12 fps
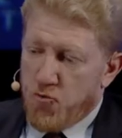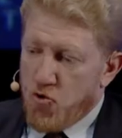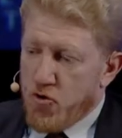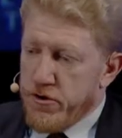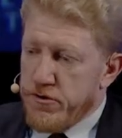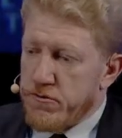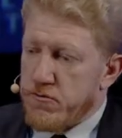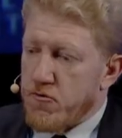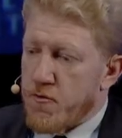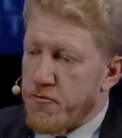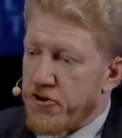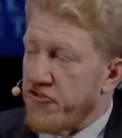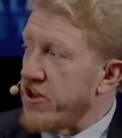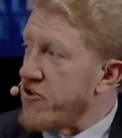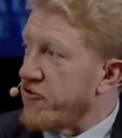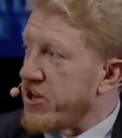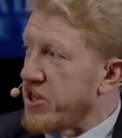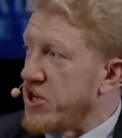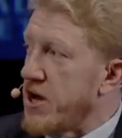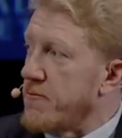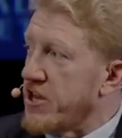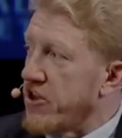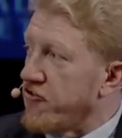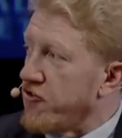Warren or Bernie Sanders get the
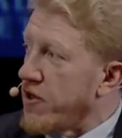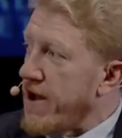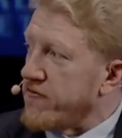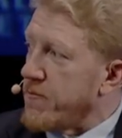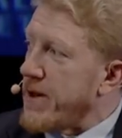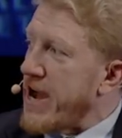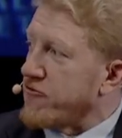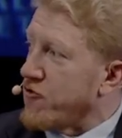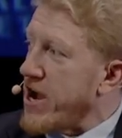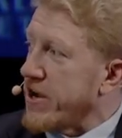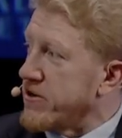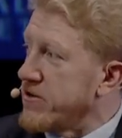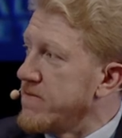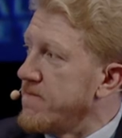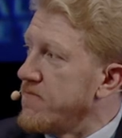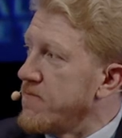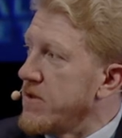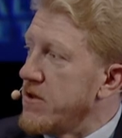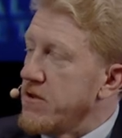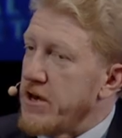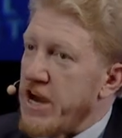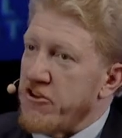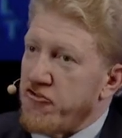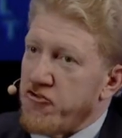nomination, they'll have to backtrack.
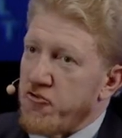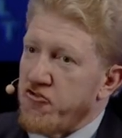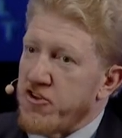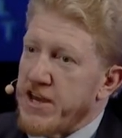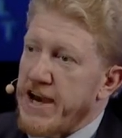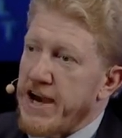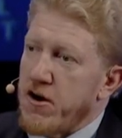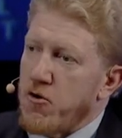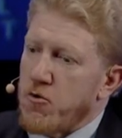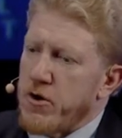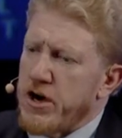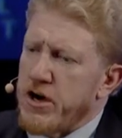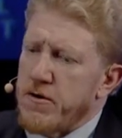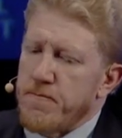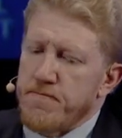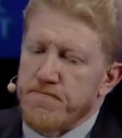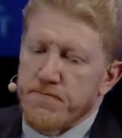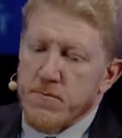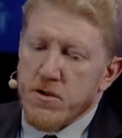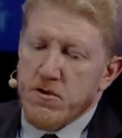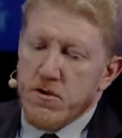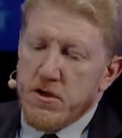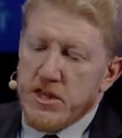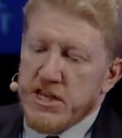I just don't see how
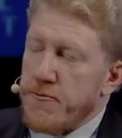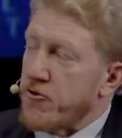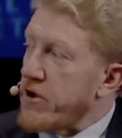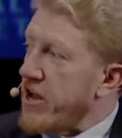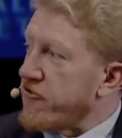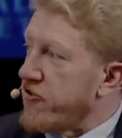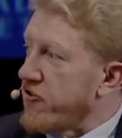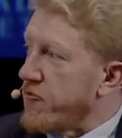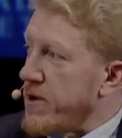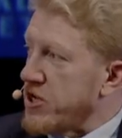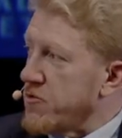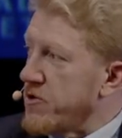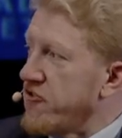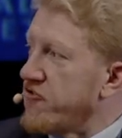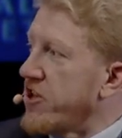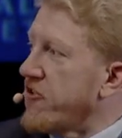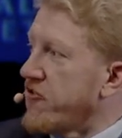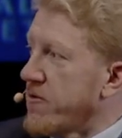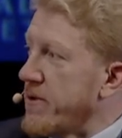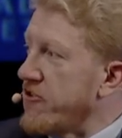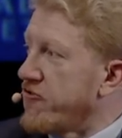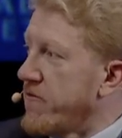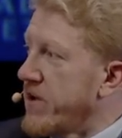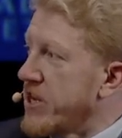the Democrats can expect to win states like
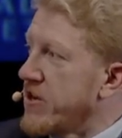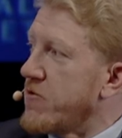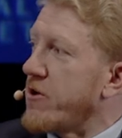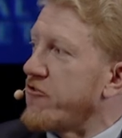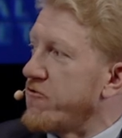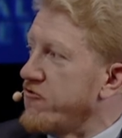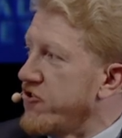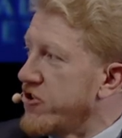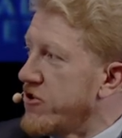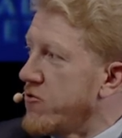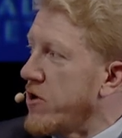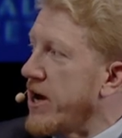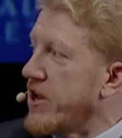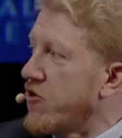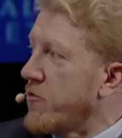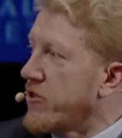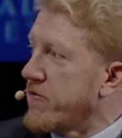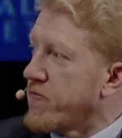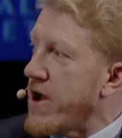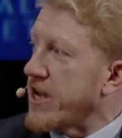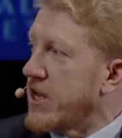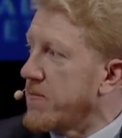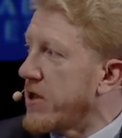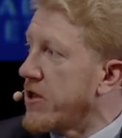Pennsylvania, West Virginia, Ohio with a
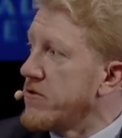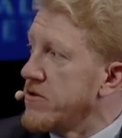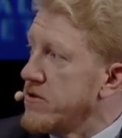fracking ban.